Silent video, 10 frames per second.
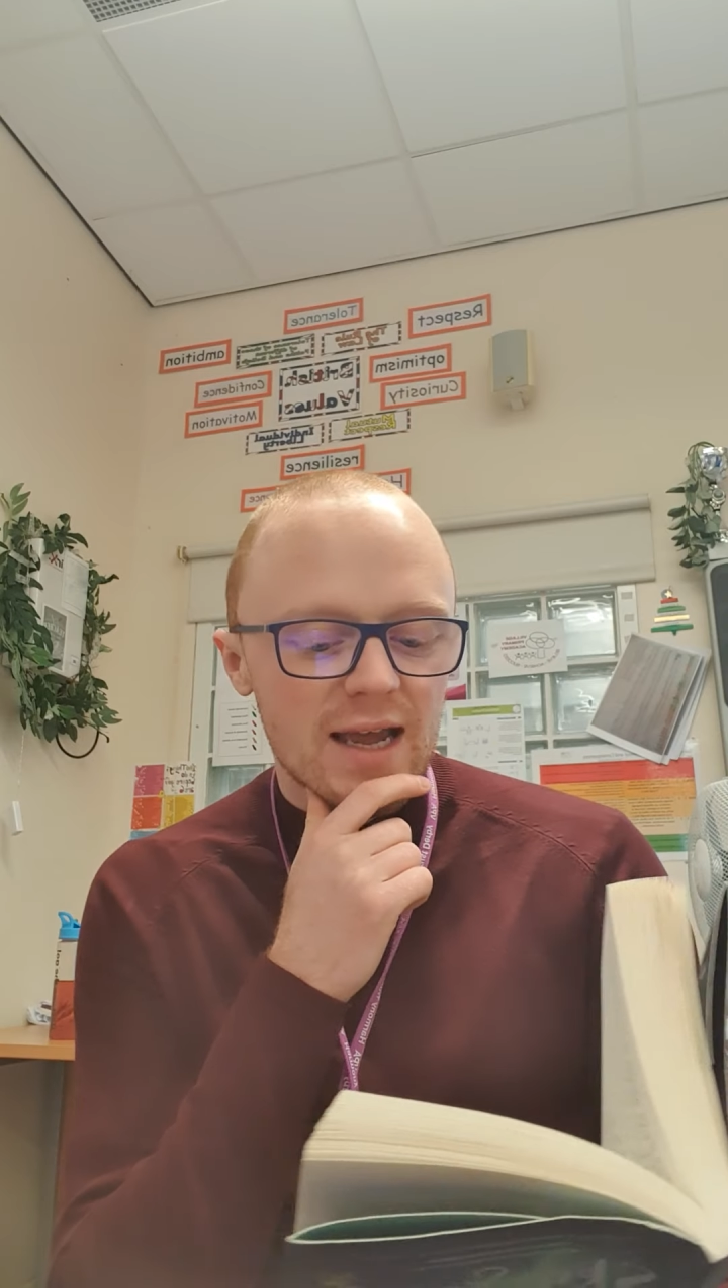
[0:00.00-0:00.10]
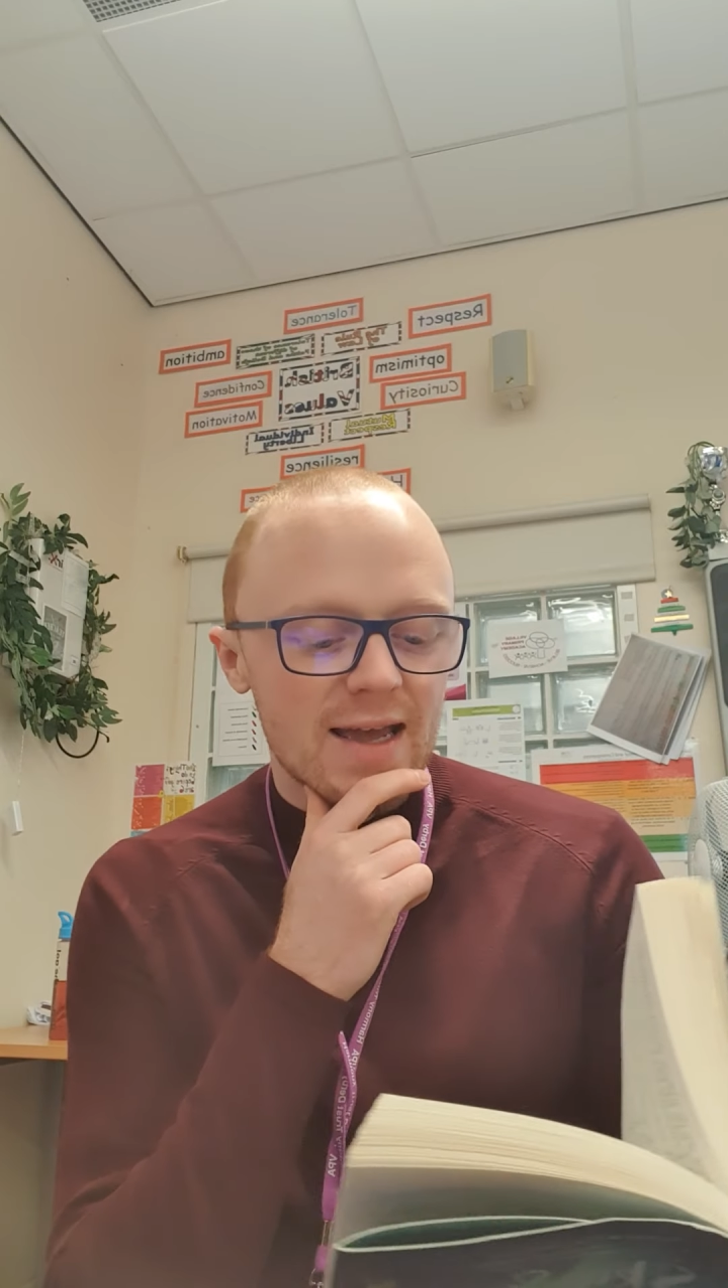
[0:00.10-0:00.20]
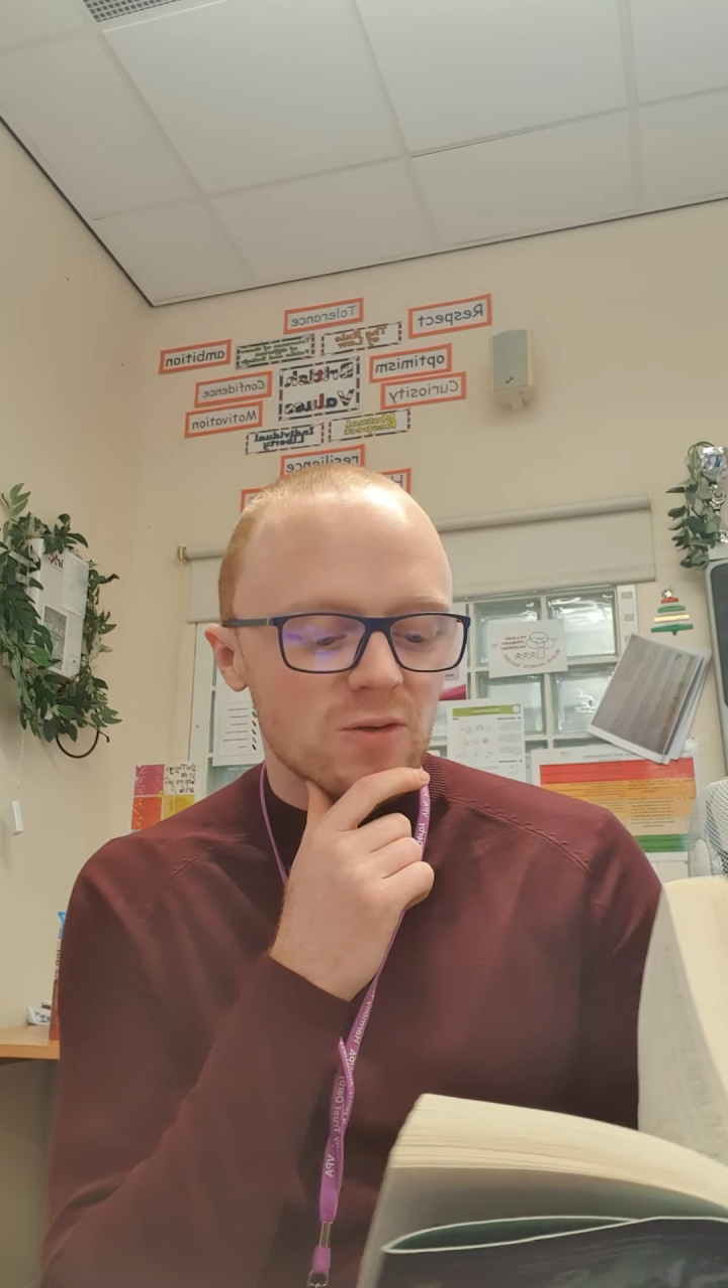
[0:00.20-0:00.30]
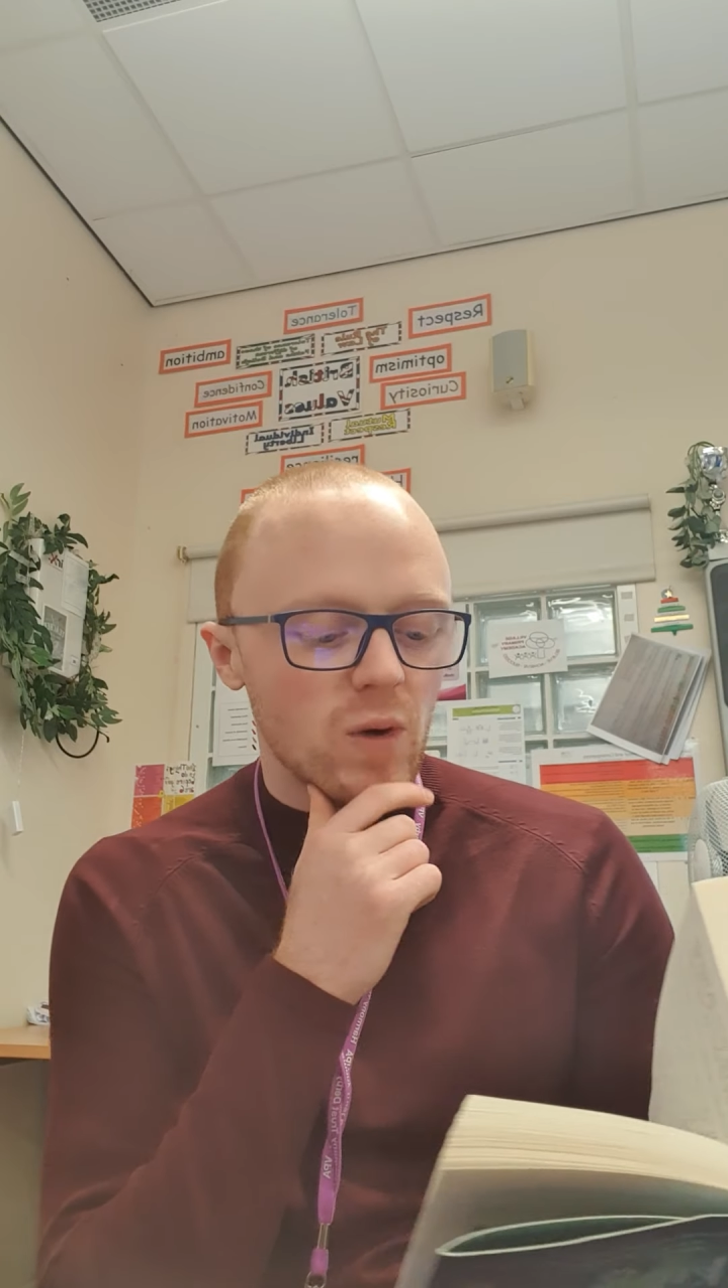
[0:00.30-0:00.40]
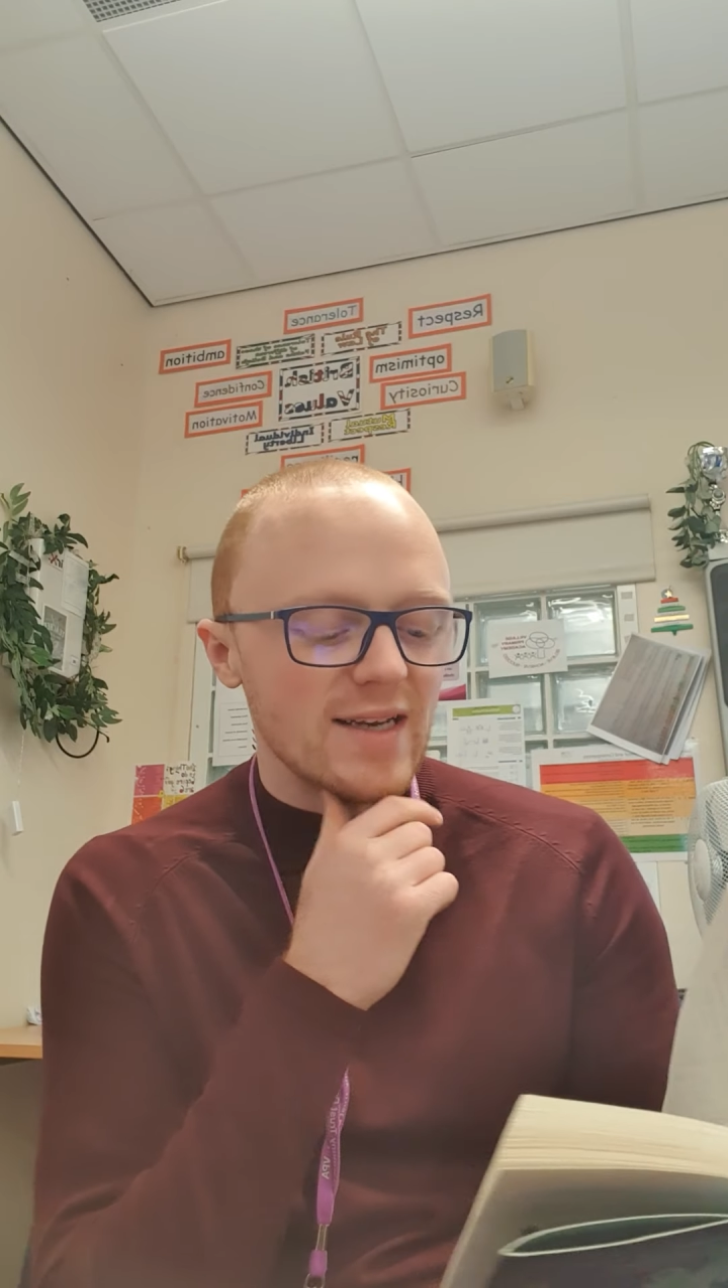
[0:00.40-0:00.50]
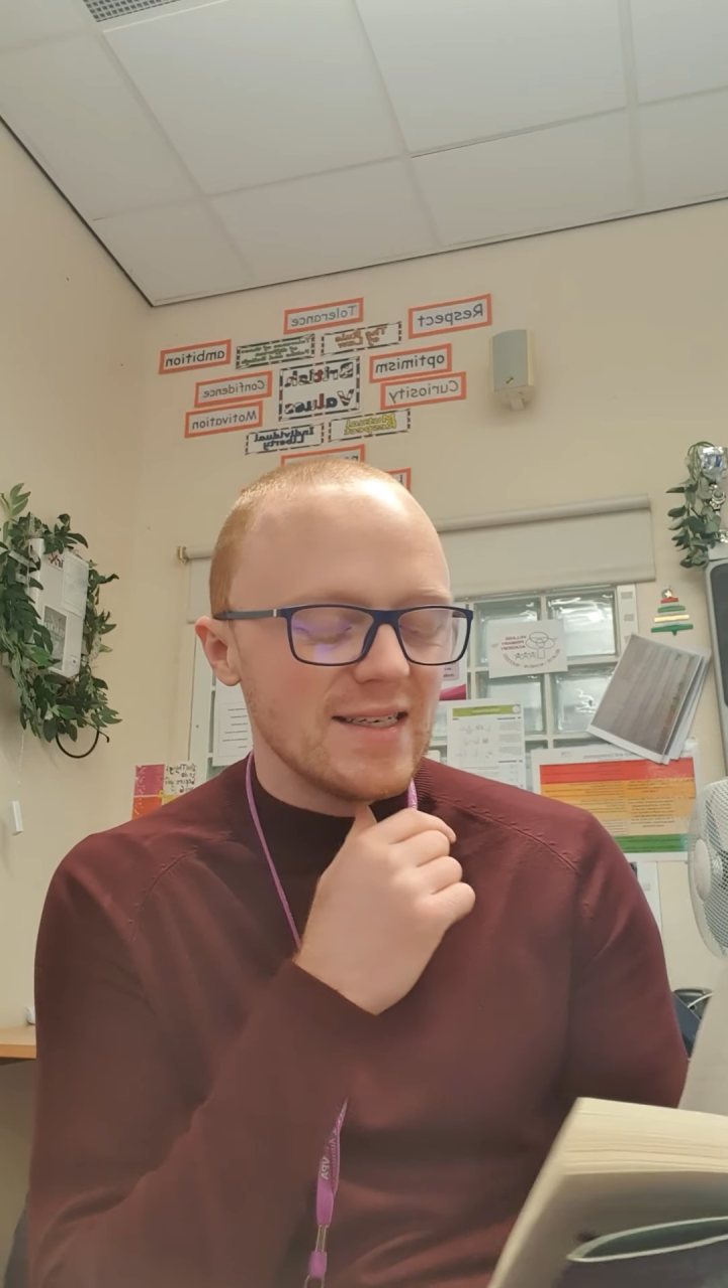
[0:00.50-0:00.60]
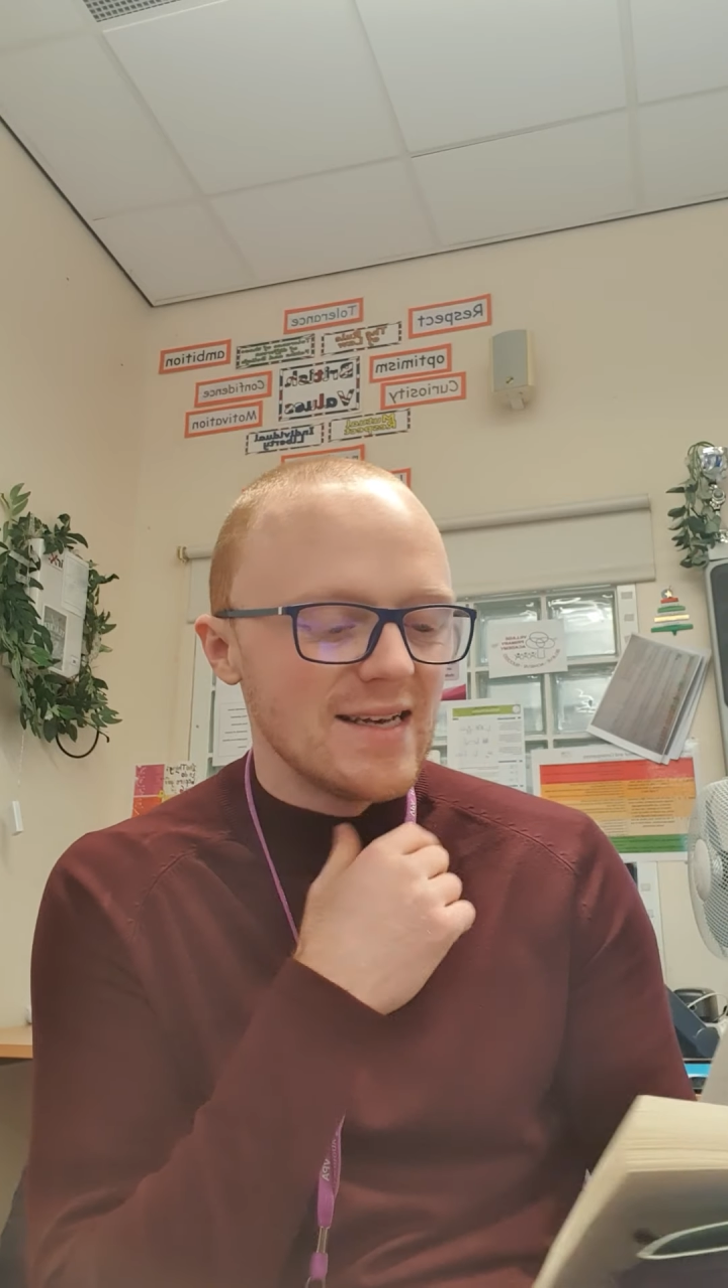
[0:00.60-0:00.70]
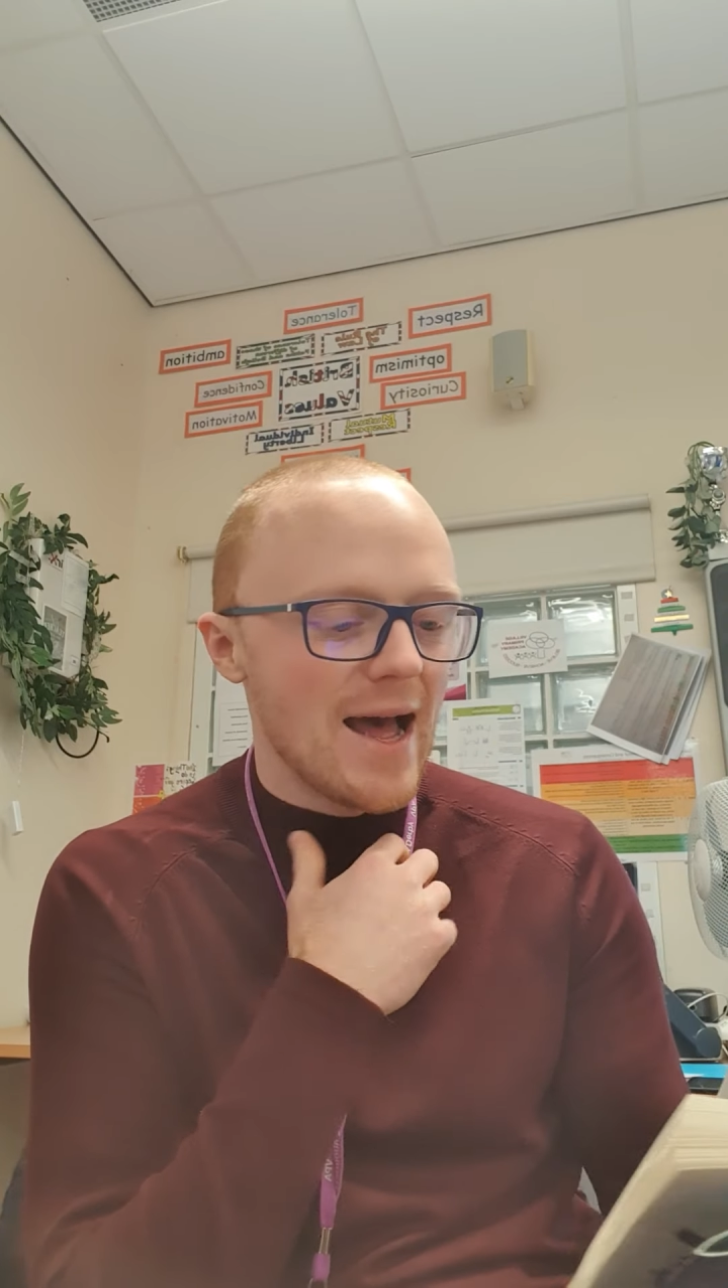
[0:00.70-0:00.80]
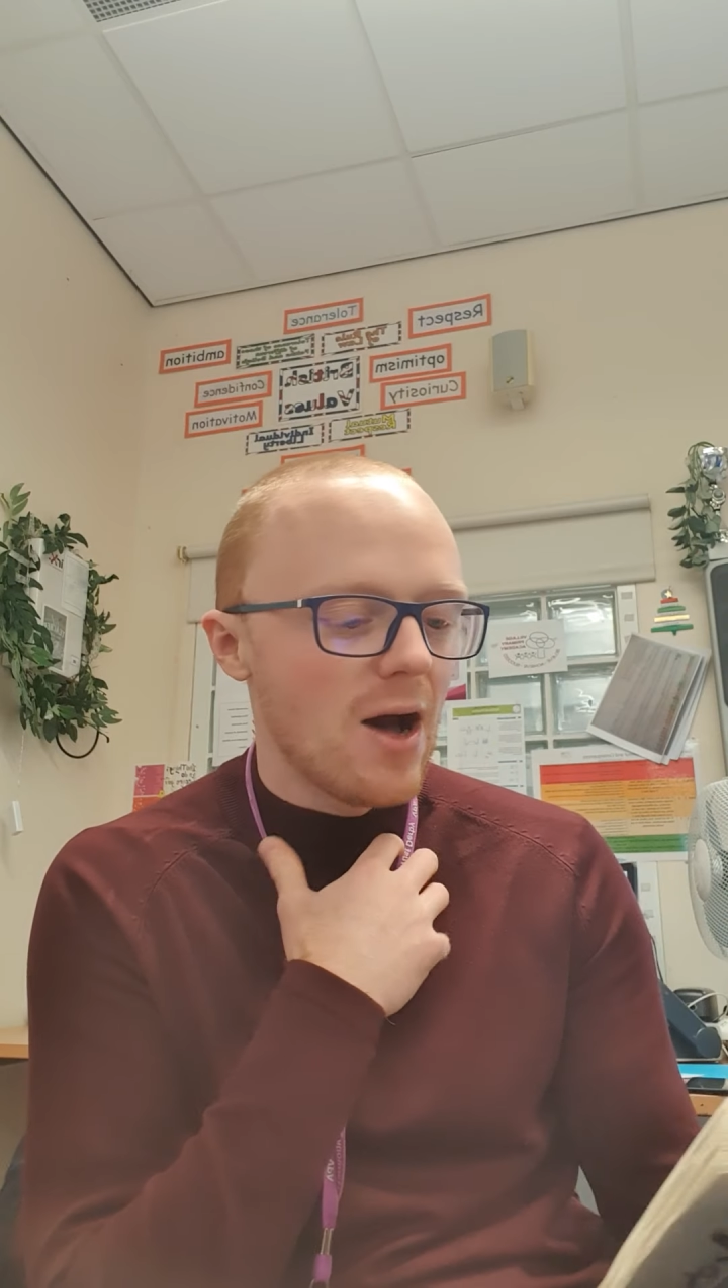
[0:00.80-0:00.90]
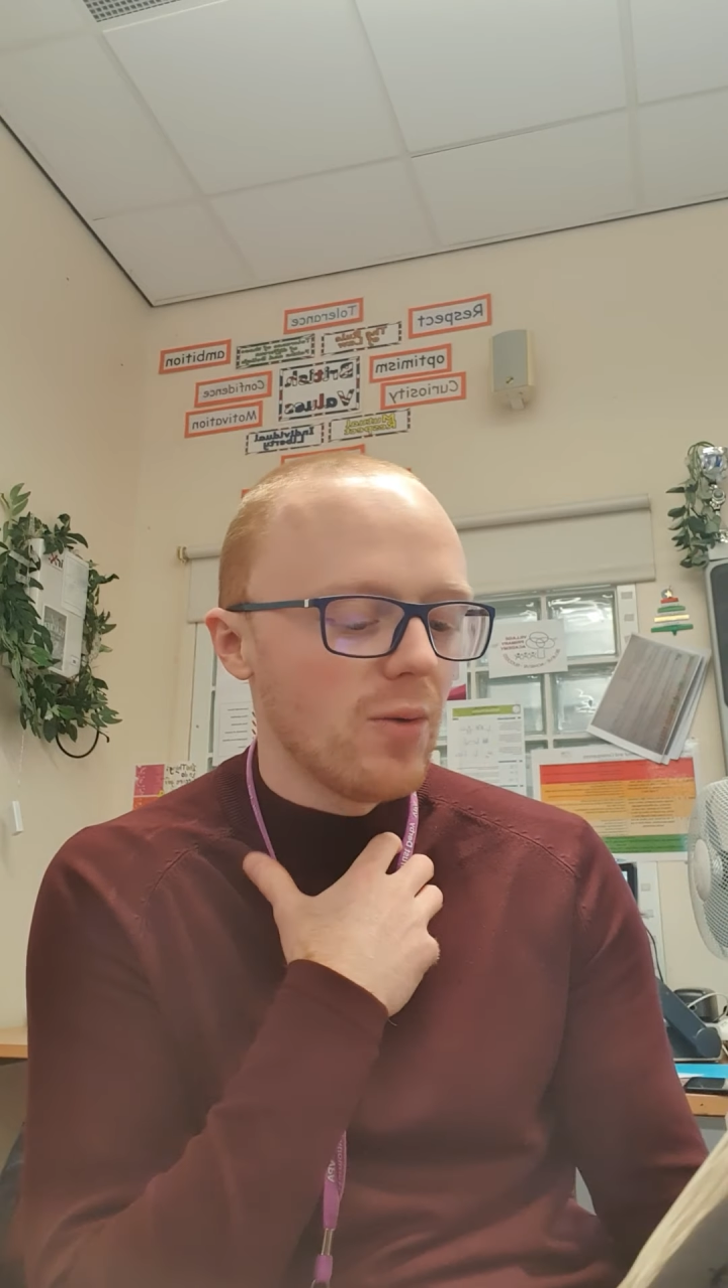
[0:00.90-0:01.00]
it had waited
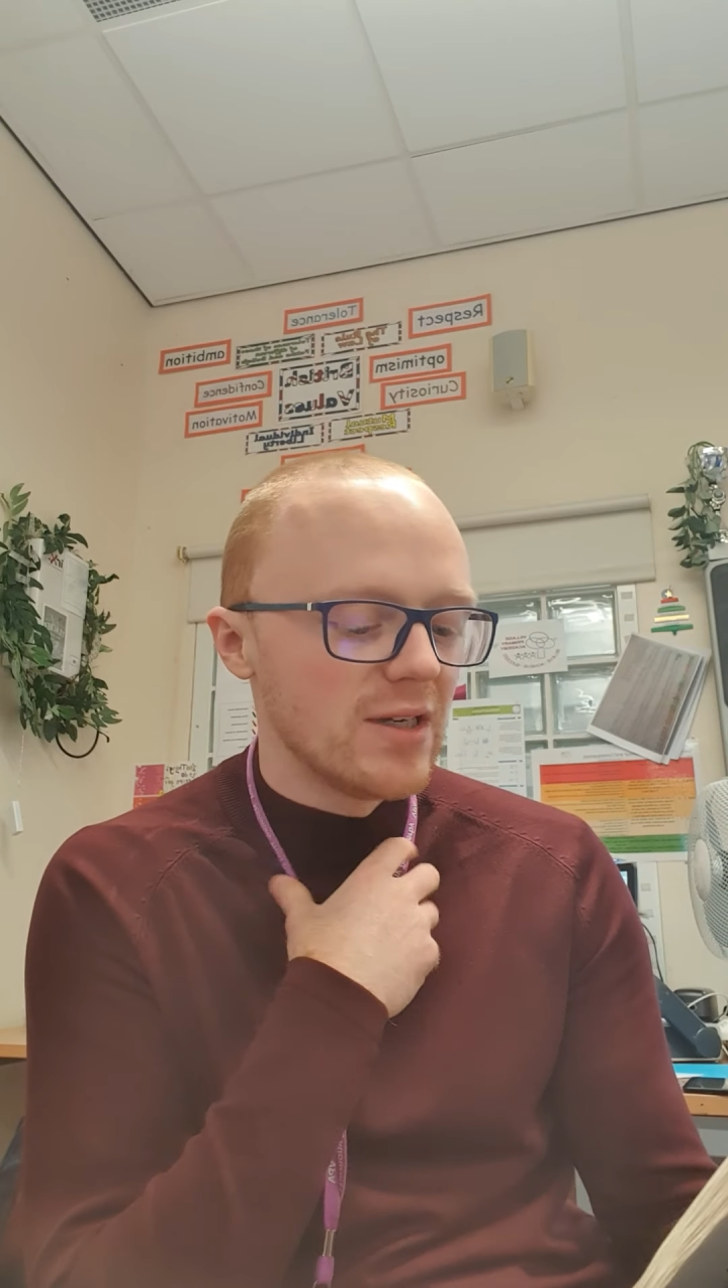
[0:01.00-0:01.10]
now